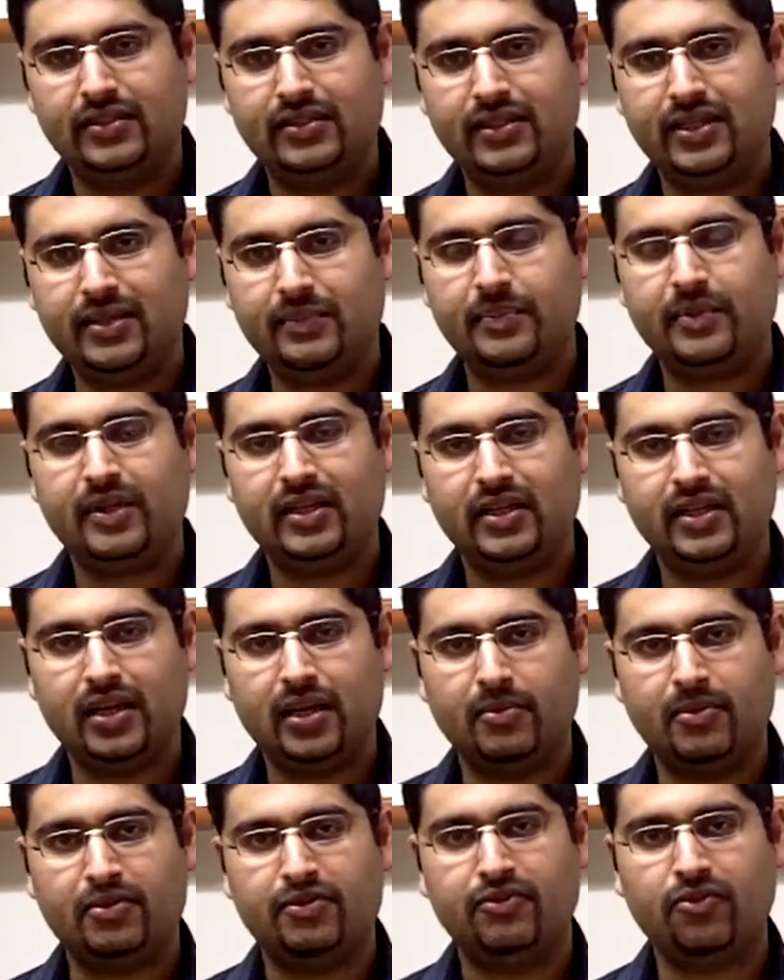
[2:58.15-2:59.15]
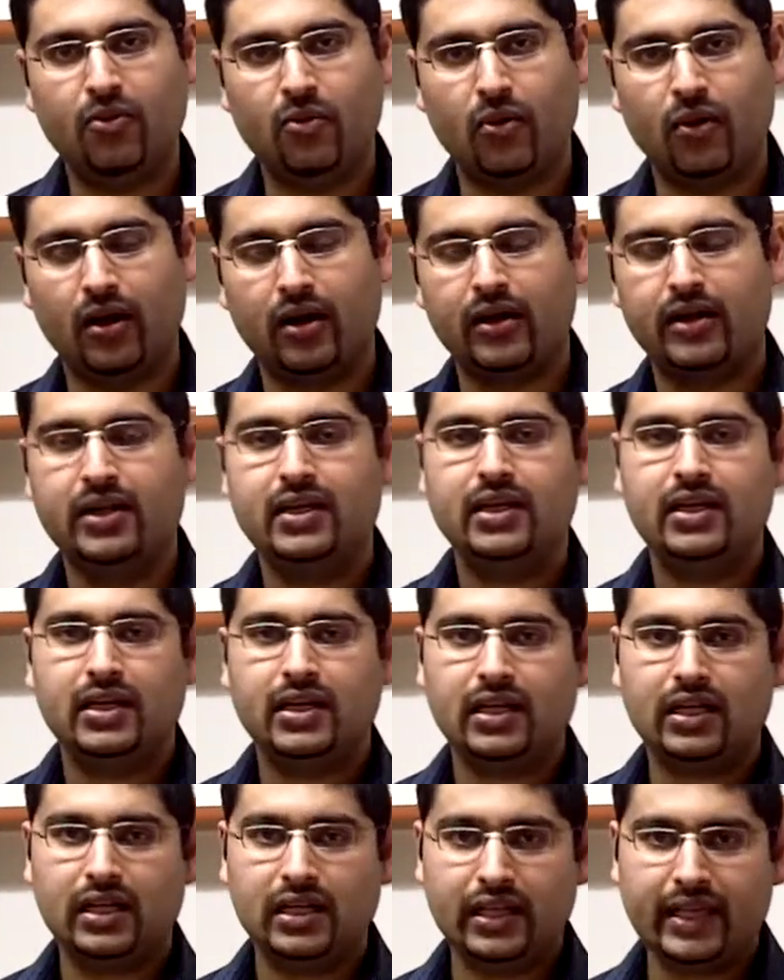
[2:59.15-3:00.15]
Tip number four
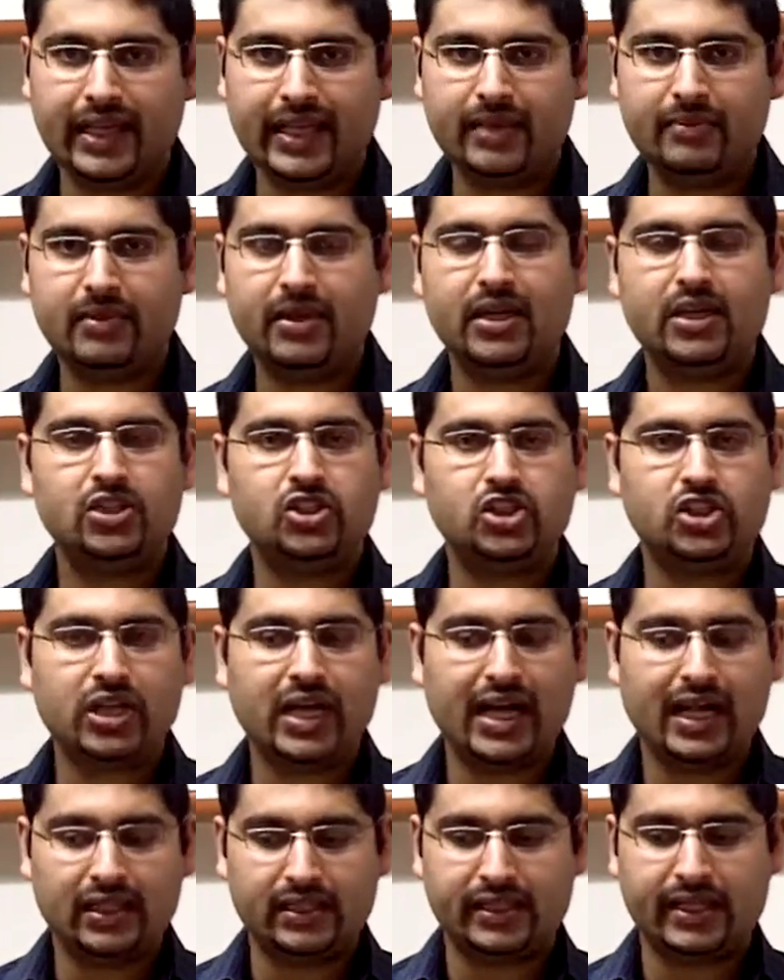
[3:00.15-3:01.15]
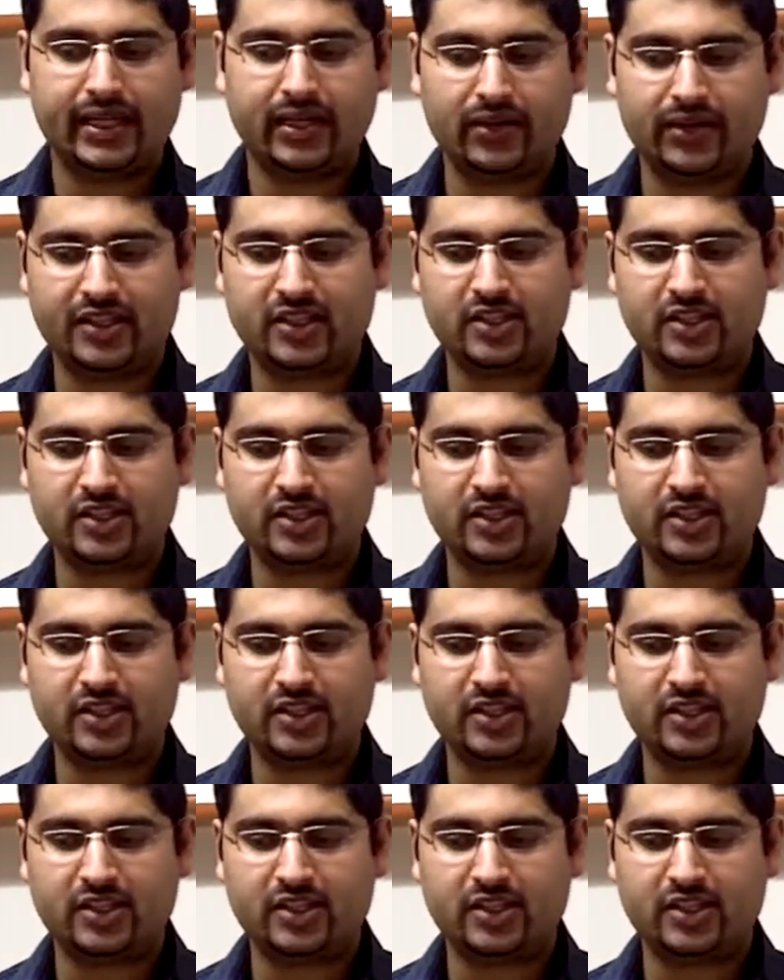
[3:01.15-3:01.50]
claim childcare